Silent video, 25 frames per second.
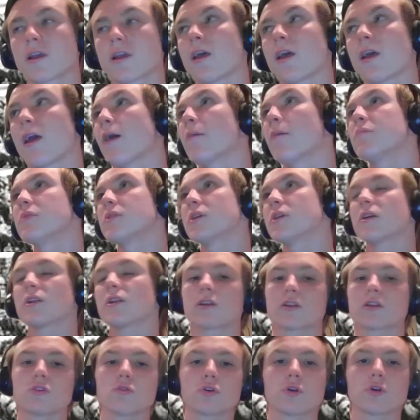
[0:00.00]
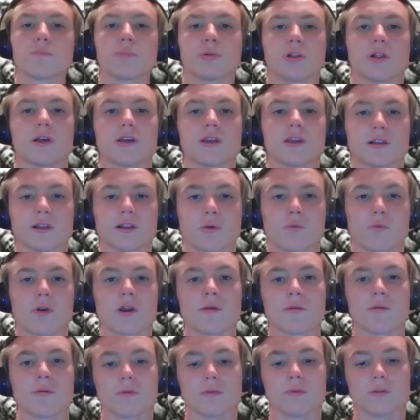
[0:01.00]
NBA, like you could play it. Like what
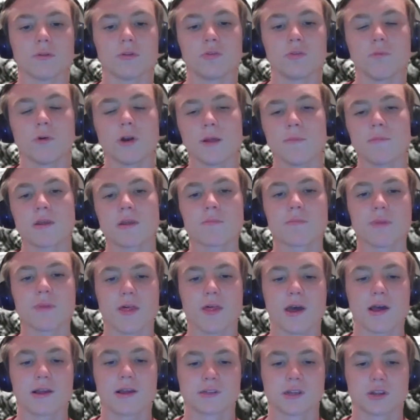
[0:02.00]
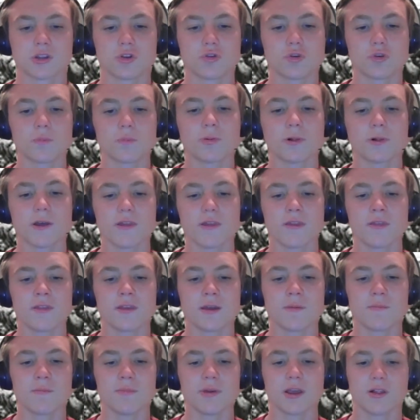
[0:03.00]
I mean by that is like you could play in the
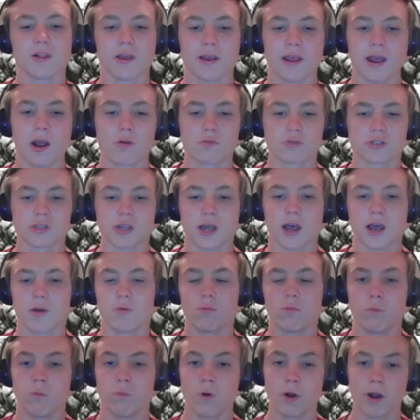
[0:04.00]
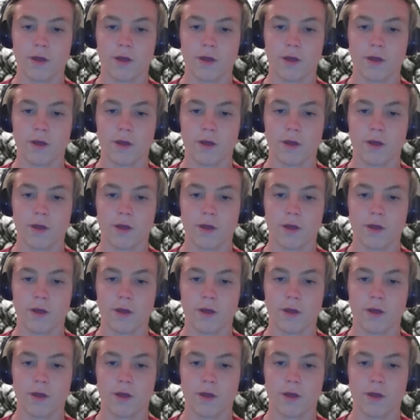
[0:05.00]
NBA like outside, whatever.